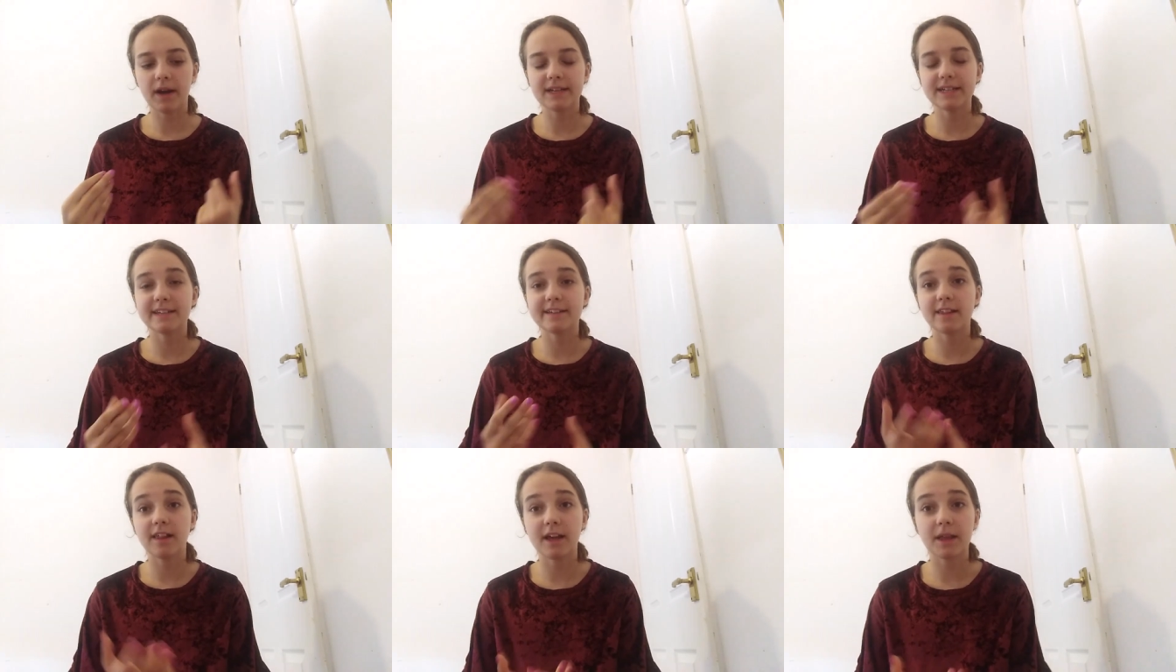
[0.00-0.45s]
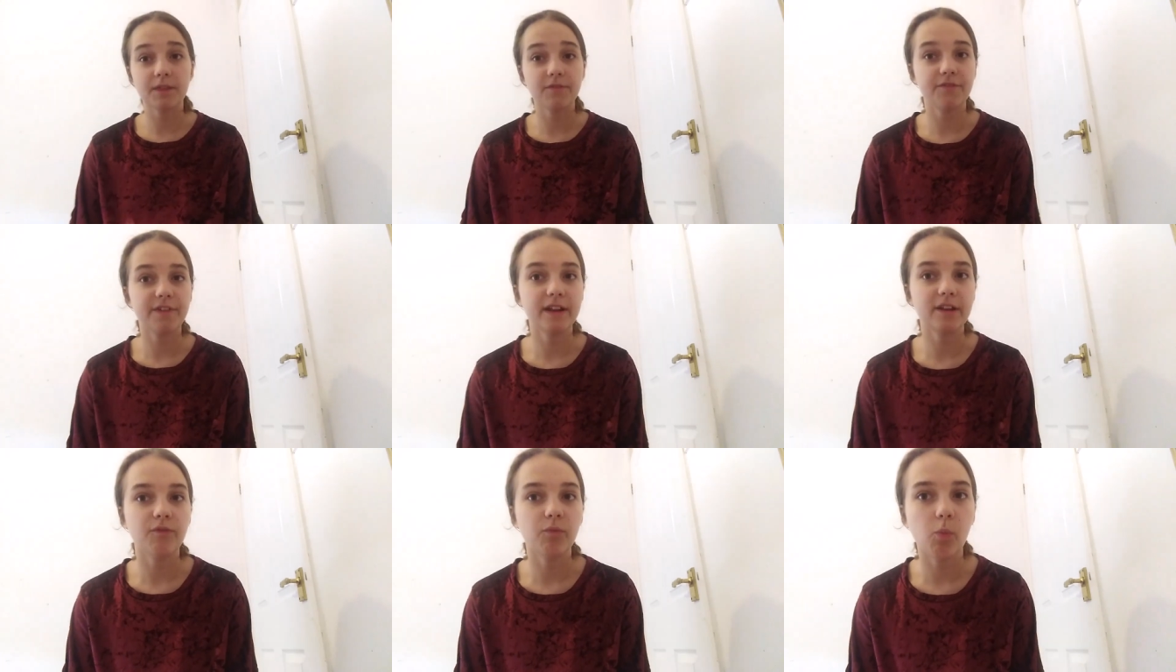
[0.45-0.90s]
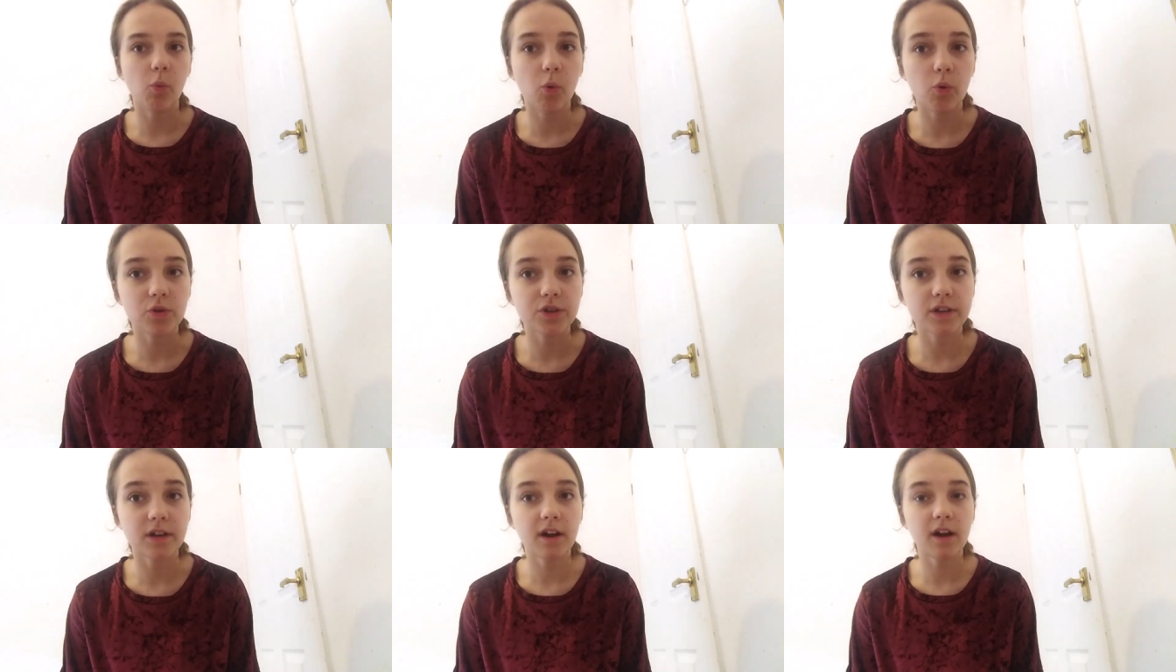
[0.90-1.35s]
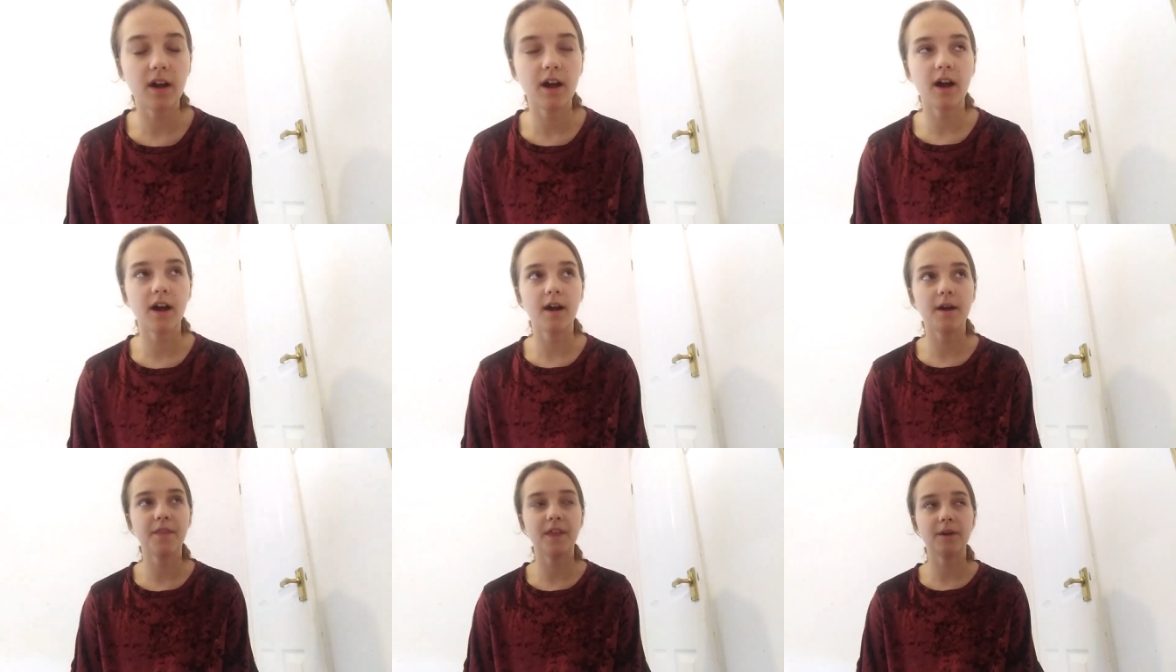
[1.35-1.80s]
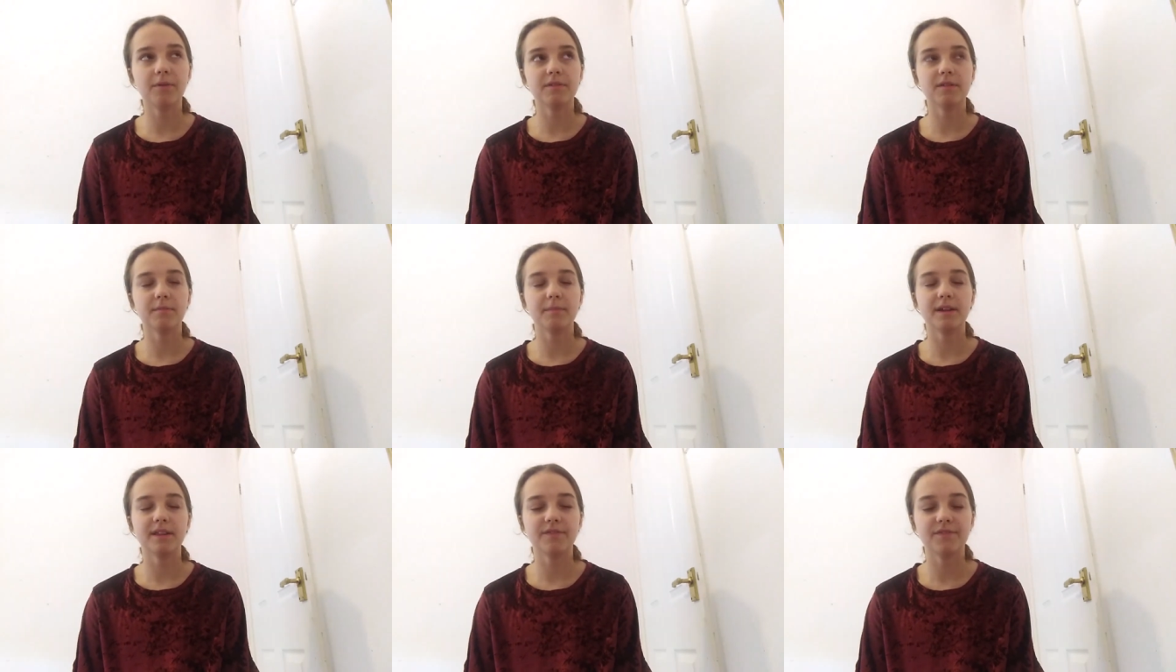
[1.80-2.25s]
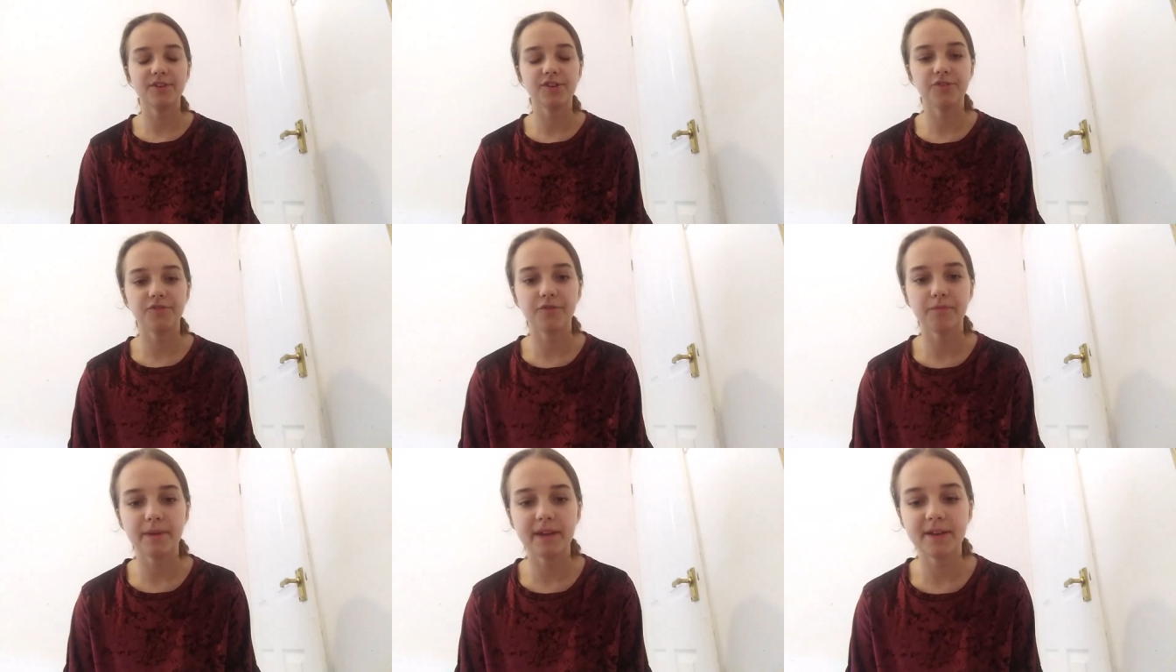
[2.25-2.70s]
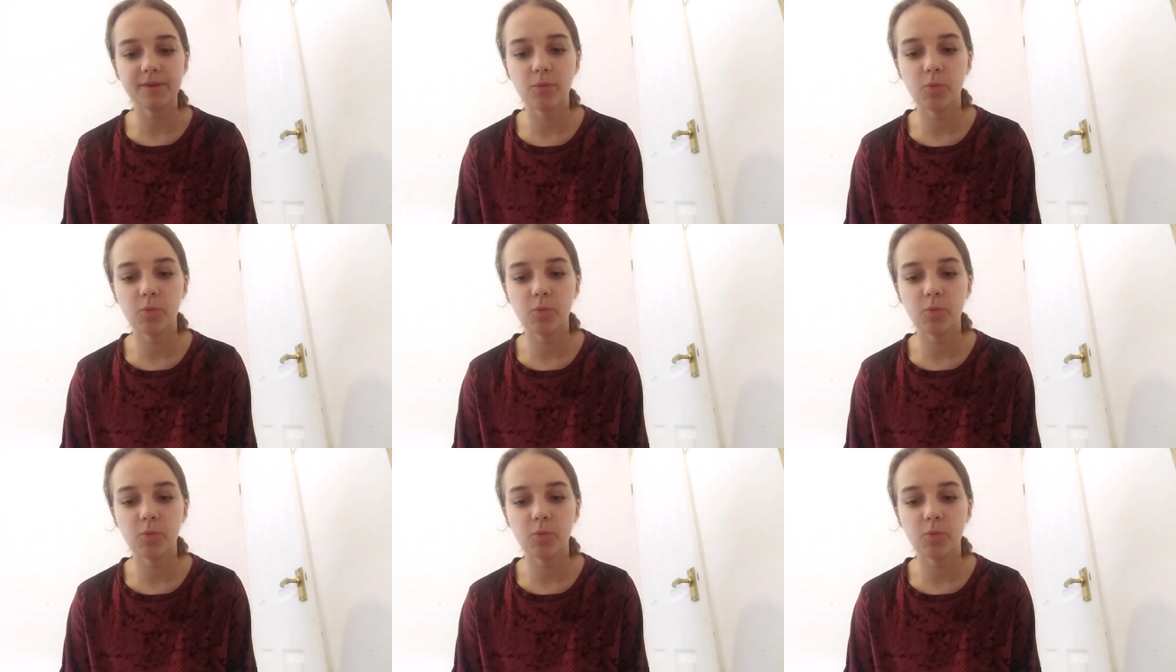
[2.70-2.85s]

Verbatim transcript: dislike the feel of water. That was a massive issue for me.